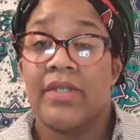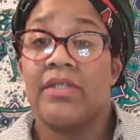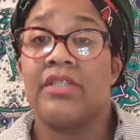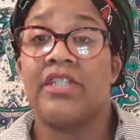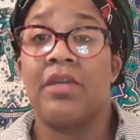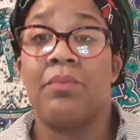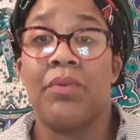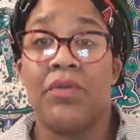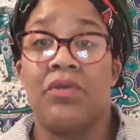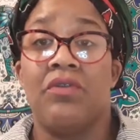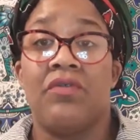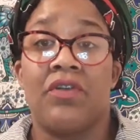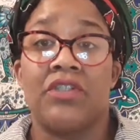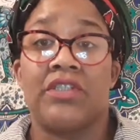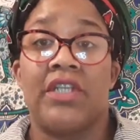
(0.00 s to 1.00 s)
Temple
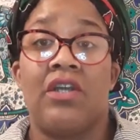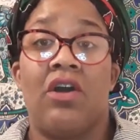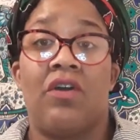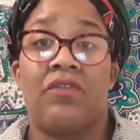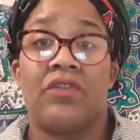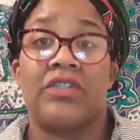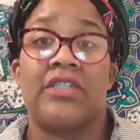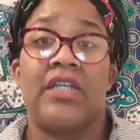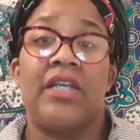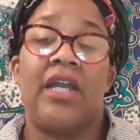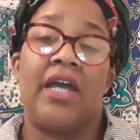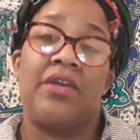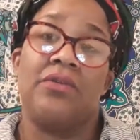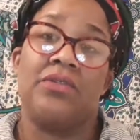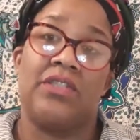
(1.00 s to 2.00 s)
University offers it.
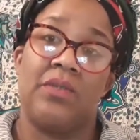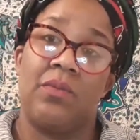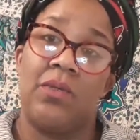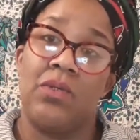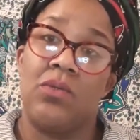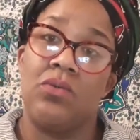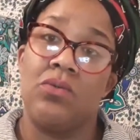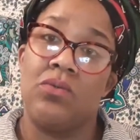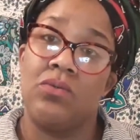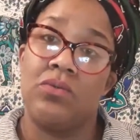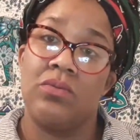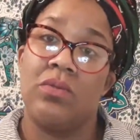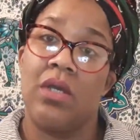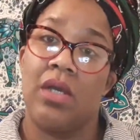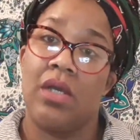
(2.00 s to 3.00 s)
I know someone
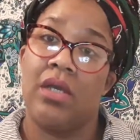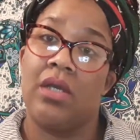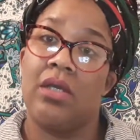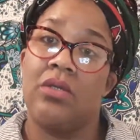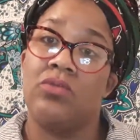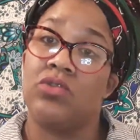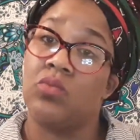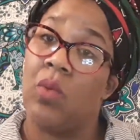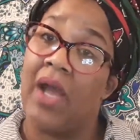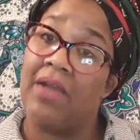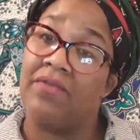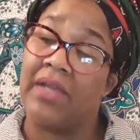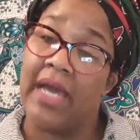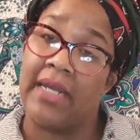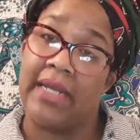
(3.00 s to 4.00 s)
whose
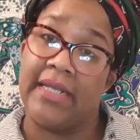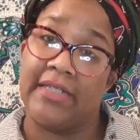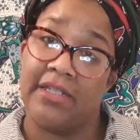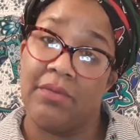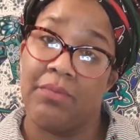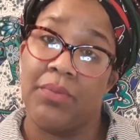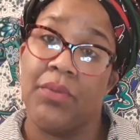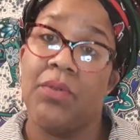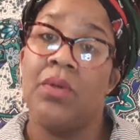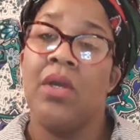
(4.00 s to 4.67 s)
wife got it at Temple.